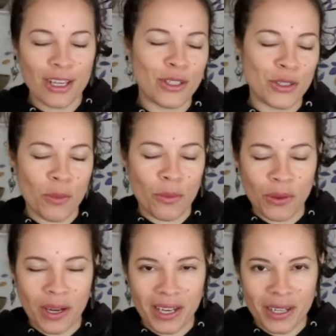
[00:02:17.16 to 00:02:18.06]
So
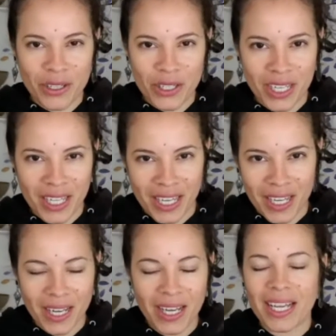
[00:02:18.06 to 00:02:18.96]
put energy
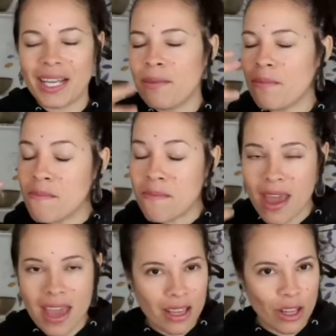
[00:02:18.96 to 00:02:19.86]
here,
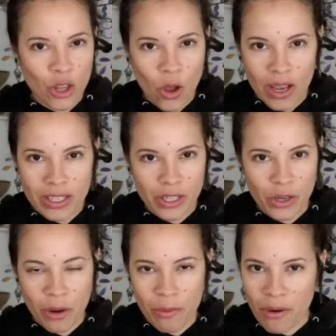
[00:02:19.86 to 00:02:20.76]
make noise in
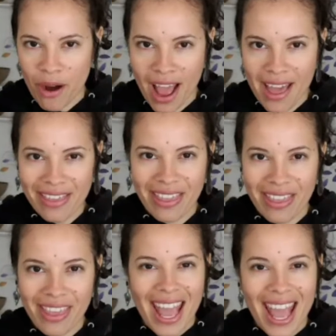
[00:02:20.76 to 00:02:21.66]
your breath,
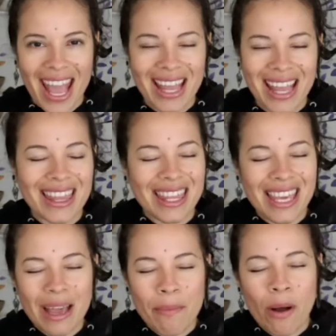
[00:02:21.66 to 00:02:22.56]
and
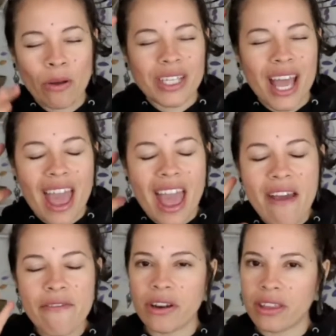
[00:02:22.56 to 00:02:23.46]
think about
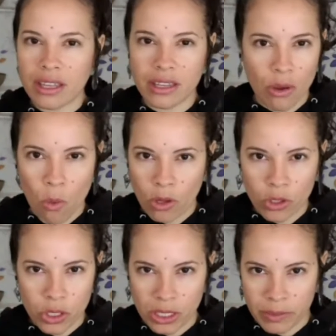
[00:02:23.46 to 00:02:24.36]
everything that you want
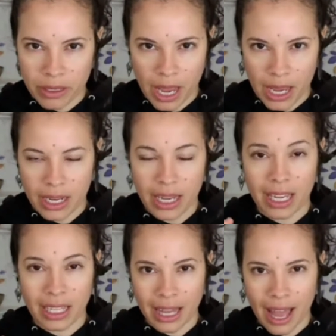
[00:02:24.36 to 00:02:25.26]
to eliminate
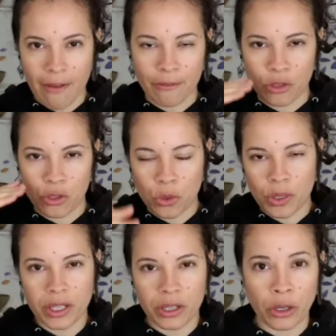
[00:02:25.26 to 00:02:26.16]
in life. Do it
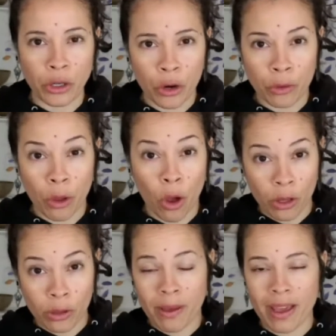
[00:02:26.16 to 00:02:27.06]
in your
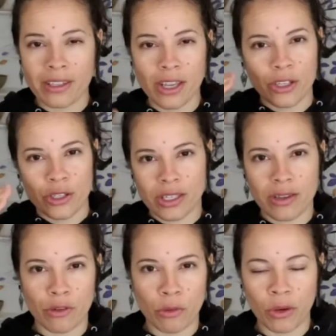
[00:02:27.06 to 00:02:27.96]
own pace, just a
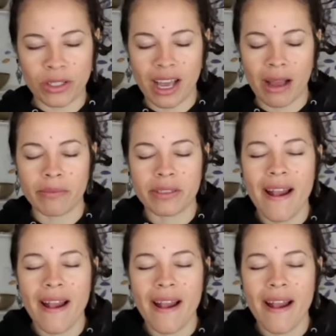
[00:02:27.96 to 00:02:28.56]
few more times.